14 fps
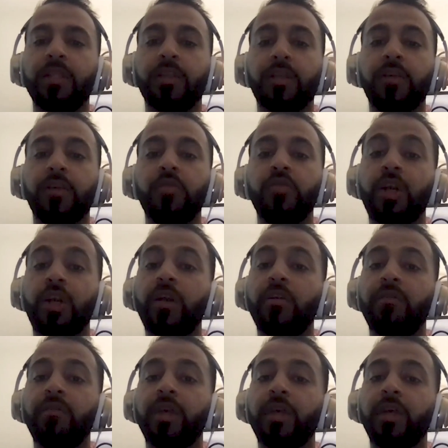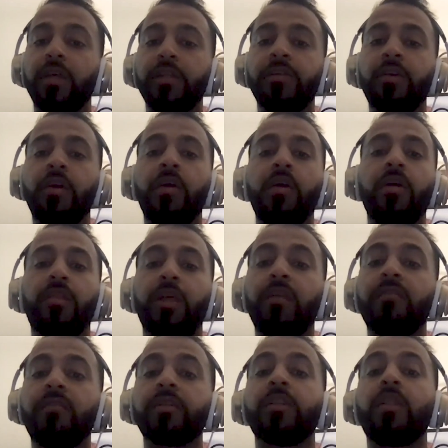That's a huge chunk of it is they
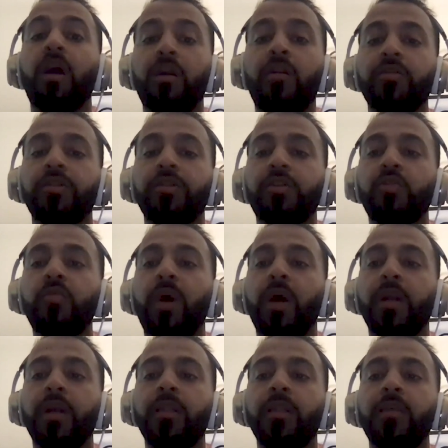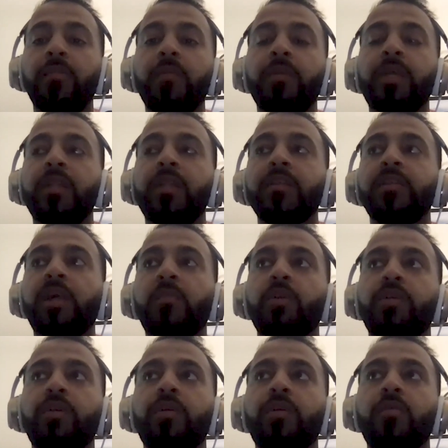invest a lot of dollars in couponing, and to be able to get the same
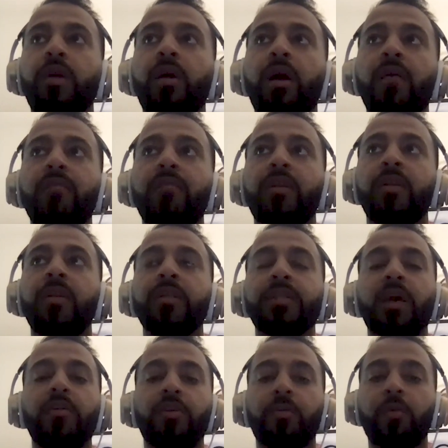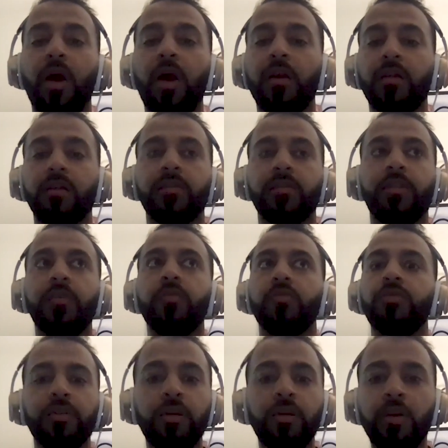return without having to discount your product is
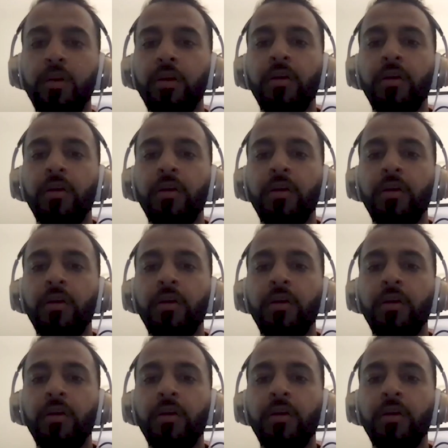huge.